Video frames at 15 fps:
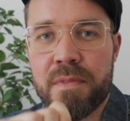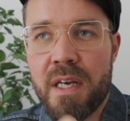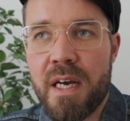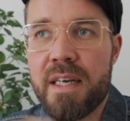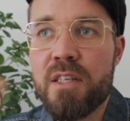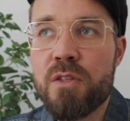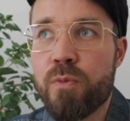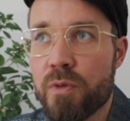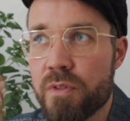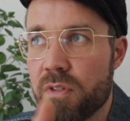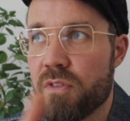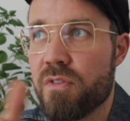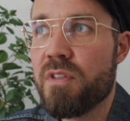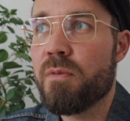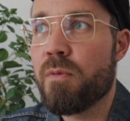I just wanted
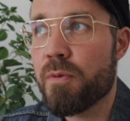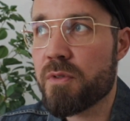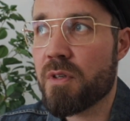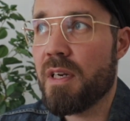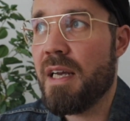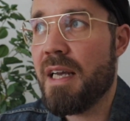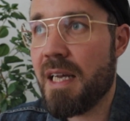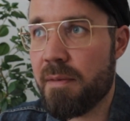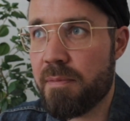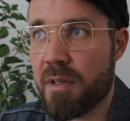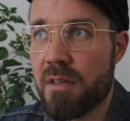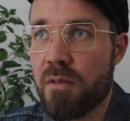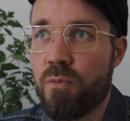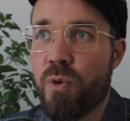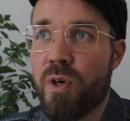to see what was going to
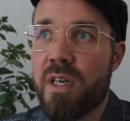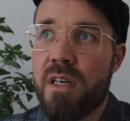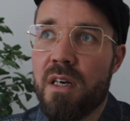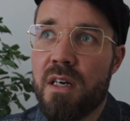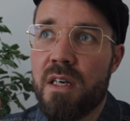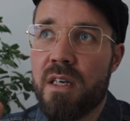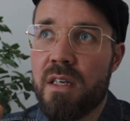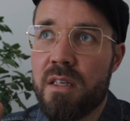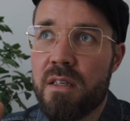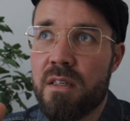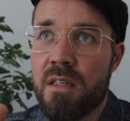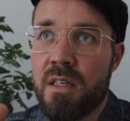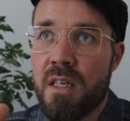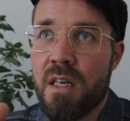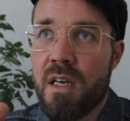happen when I
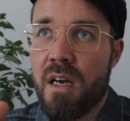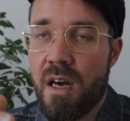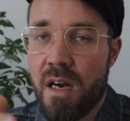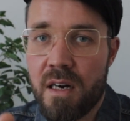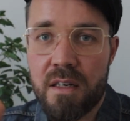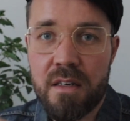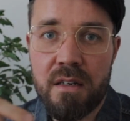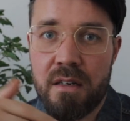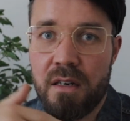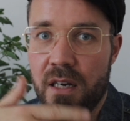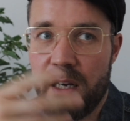hung